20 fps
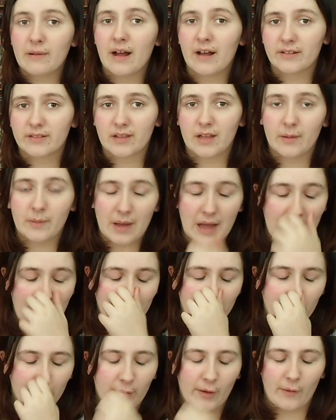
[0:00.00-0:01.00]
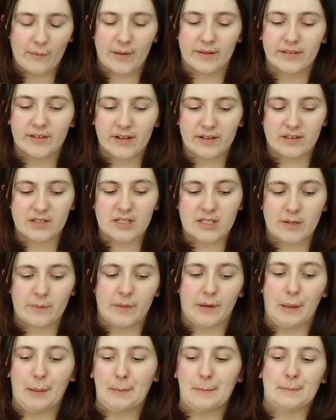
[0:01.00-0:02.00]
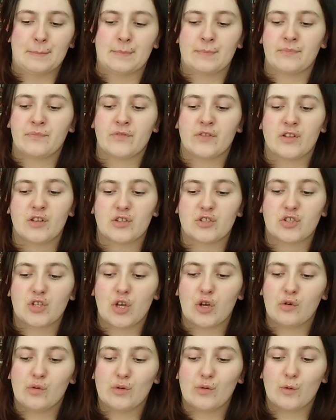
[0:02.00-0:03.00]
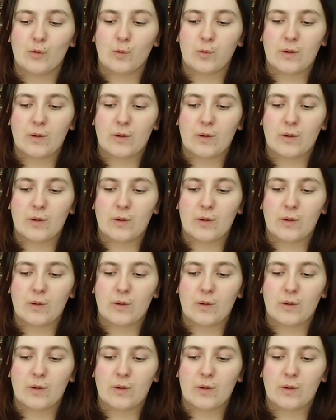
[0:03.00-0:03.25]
back there. I will go back there this summer. So